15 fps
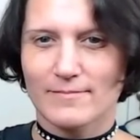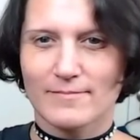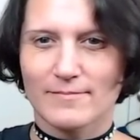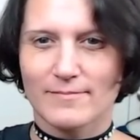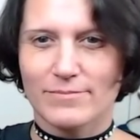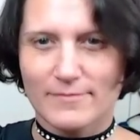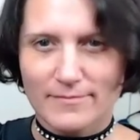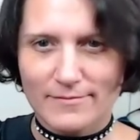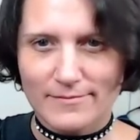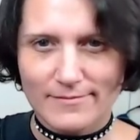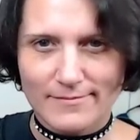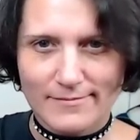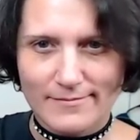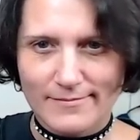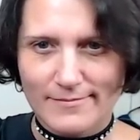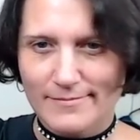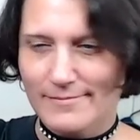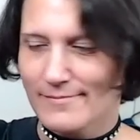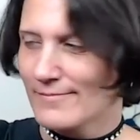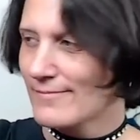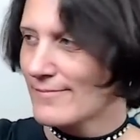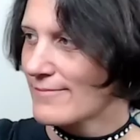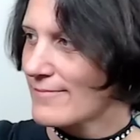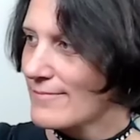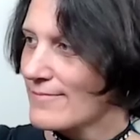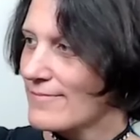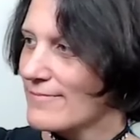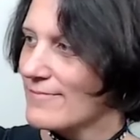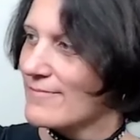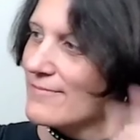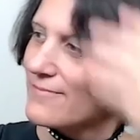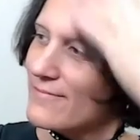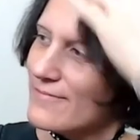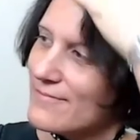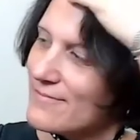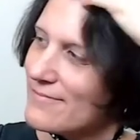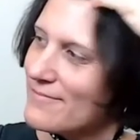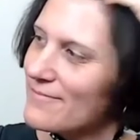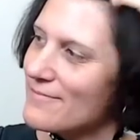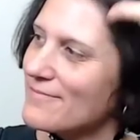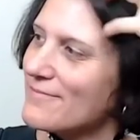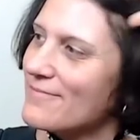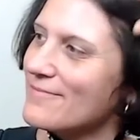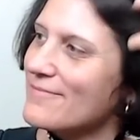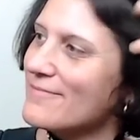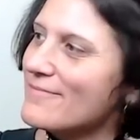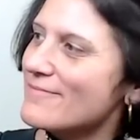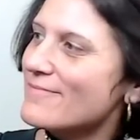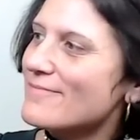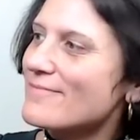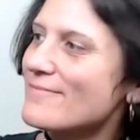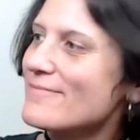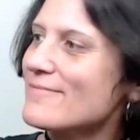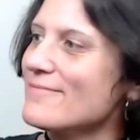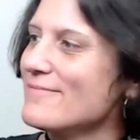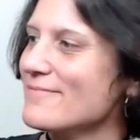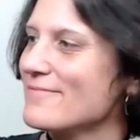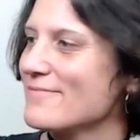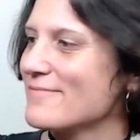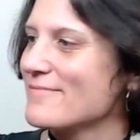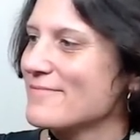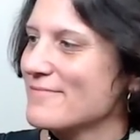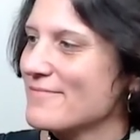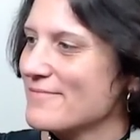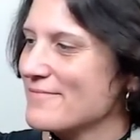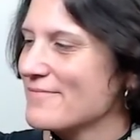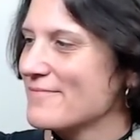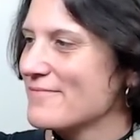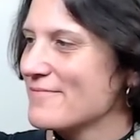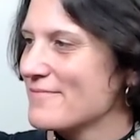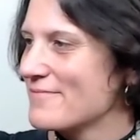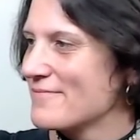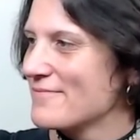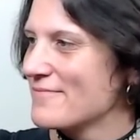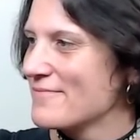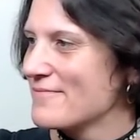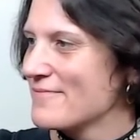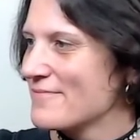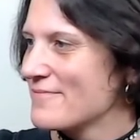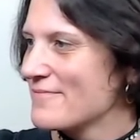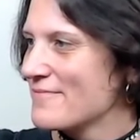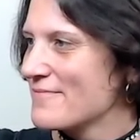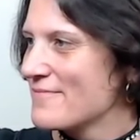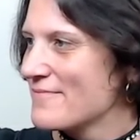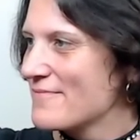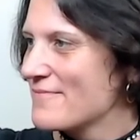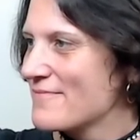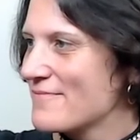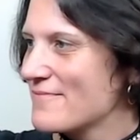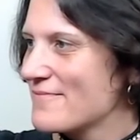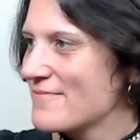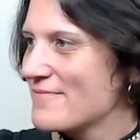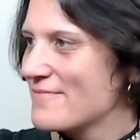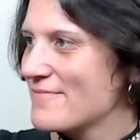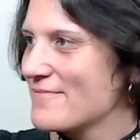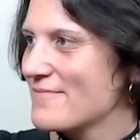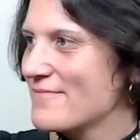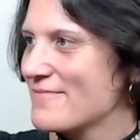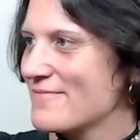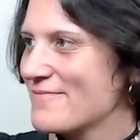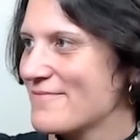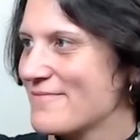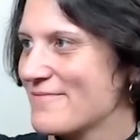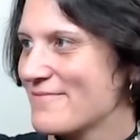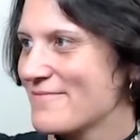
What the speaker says: The person shown says nothing.